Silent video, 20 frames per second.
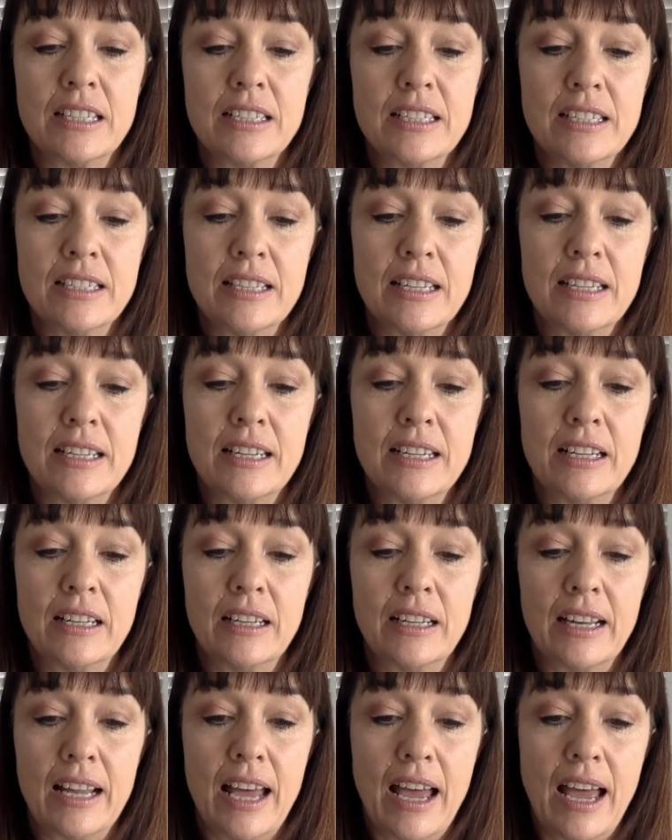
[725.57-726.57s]
this is the
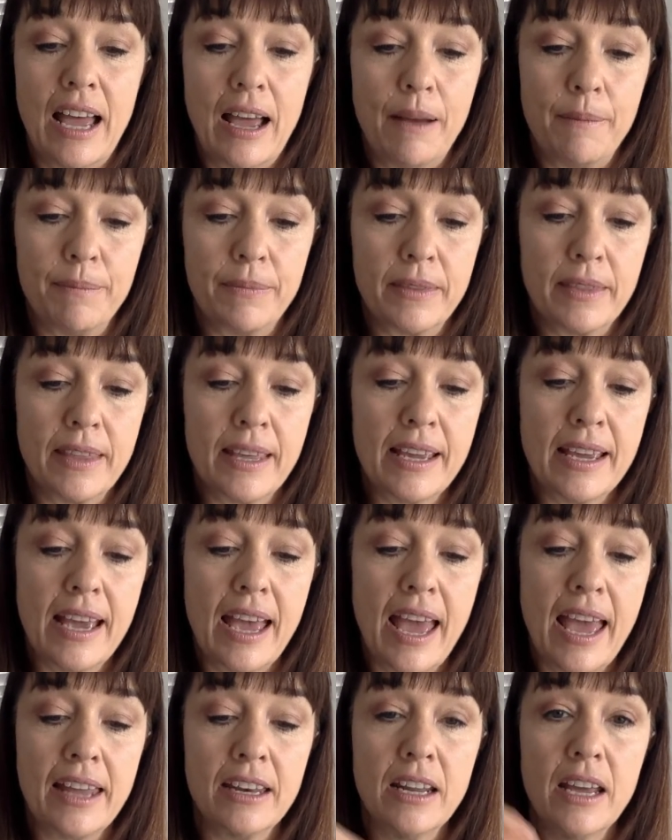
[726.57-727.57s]
little thing,
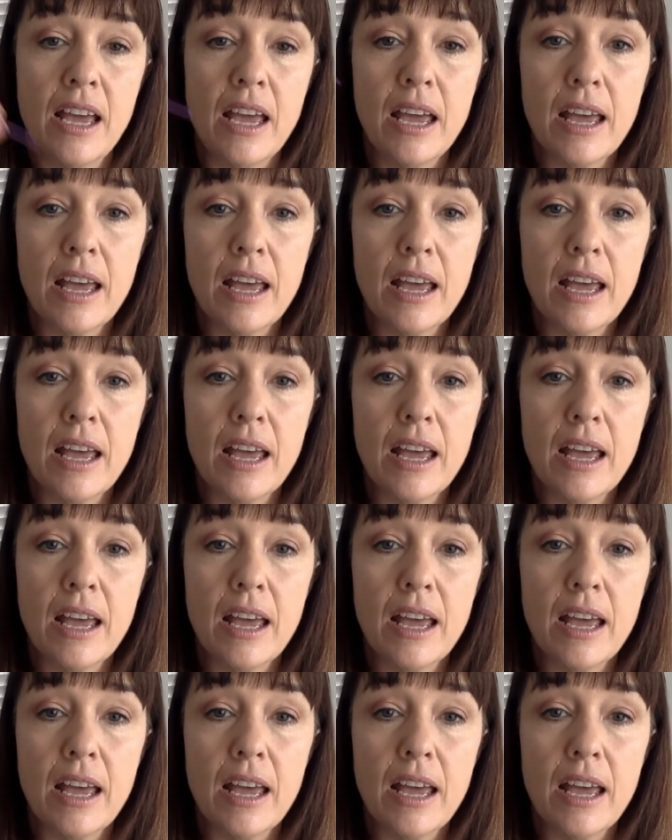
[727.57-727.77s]
and